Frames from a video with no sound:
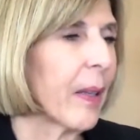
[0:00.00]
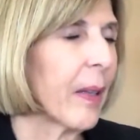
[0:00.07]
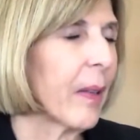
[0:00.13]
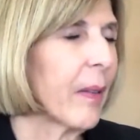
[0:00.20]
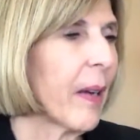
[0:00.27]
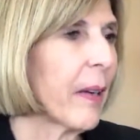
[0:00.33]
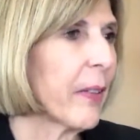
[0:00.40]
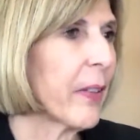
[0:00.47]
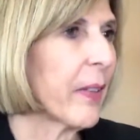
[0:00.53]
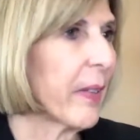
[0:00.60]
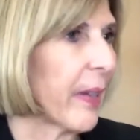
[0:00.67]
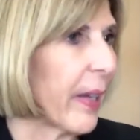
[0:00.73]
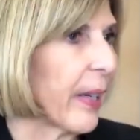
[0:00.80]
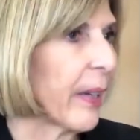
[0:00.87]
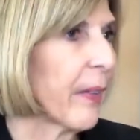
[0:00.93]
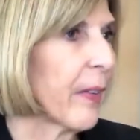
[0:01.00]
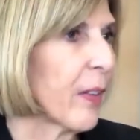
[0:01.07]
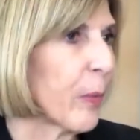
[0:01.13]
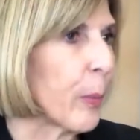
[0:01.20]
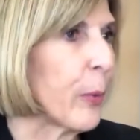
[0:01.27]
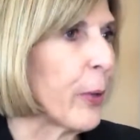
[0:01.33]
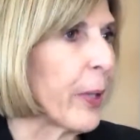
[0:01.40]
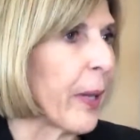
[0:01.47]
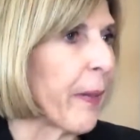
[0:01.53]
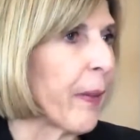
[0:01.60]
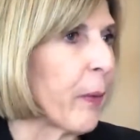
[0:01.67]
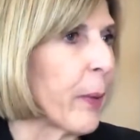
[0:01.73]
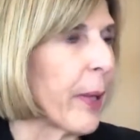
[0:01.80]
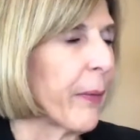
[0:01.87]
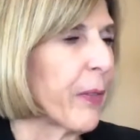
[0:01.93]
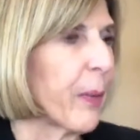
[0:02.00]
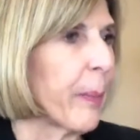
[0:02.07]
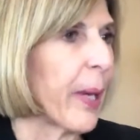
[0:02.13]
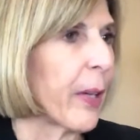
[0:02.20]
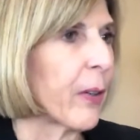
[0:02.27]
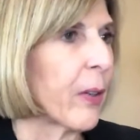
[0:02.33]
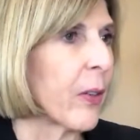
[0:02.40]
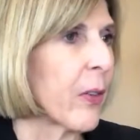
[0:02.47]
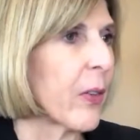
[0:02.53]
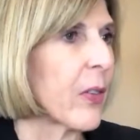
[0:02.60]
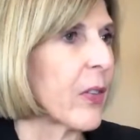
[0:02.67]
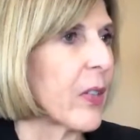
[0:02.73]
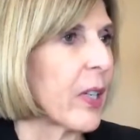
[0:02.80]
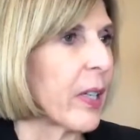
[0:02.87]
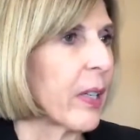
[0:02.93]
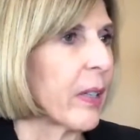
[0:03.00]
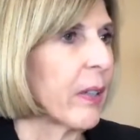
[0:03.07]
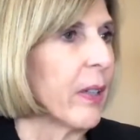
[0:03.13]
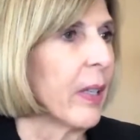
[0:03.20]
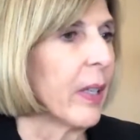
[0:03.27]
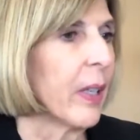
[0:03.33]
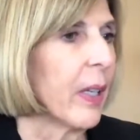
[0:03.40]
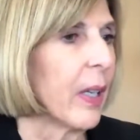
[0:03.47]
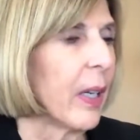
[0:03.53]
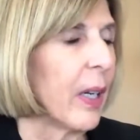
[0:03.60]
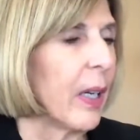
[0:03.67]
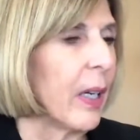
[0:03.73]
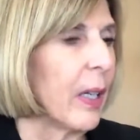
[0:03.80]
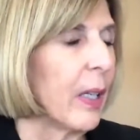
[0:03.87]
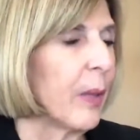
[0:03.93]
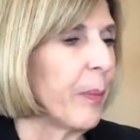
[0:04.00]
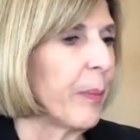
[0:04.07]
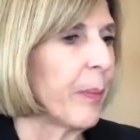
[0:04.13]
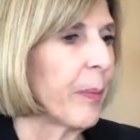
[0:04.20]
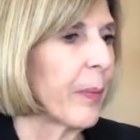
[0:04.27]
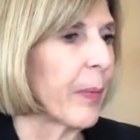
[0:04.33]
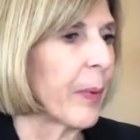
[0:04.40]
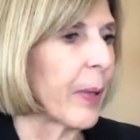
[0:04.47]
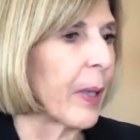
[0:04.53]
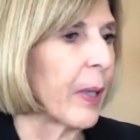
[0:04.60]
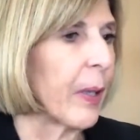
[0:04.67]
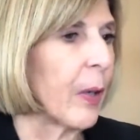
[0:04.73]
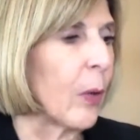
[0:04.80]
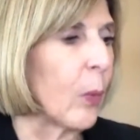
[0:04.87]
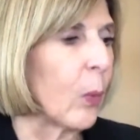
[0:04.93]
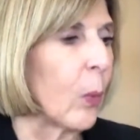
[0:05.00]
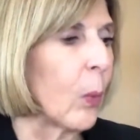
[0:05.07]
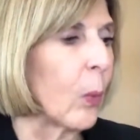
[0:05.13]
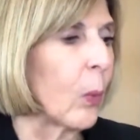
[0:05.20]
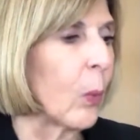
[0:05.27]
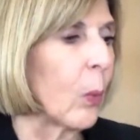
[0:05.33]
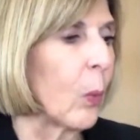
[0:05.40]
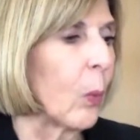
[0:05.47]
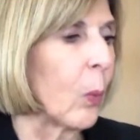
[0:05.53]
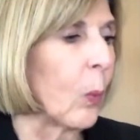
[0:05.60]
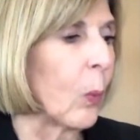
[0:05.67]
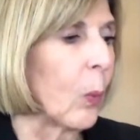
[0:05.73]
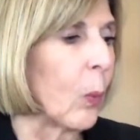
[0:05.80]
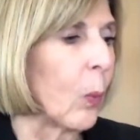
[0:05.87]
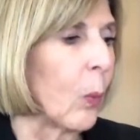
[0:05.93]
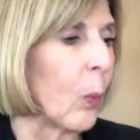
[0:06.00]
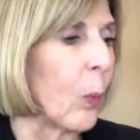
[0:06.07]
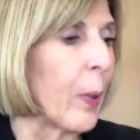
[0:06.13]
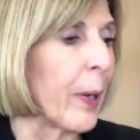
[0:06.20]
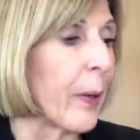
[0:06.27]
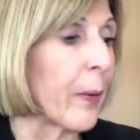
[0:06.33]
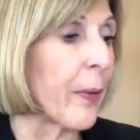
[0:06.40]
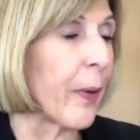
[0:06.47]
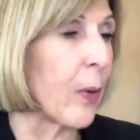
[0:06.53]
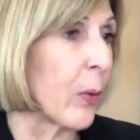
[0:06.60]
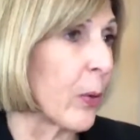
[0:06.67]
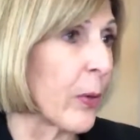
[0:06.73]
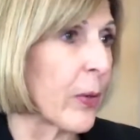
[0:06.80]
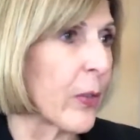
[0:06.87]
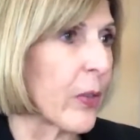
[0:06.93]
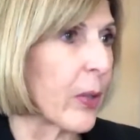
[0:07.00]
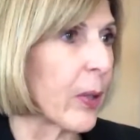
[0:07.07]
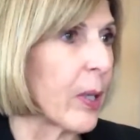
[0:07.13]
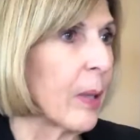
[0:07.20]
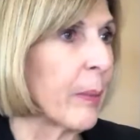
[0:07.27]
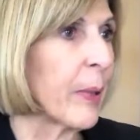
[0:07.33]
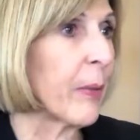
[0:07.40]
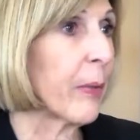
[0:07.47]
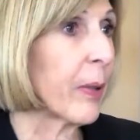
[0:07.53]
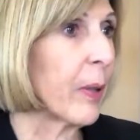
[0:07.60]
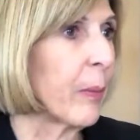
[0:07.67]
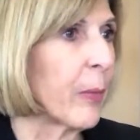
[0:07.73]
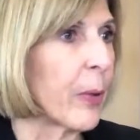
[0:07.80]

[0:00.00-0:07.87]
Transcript: It's hard to say at this point. I think we have to better understand, you know, where the owners are coming from.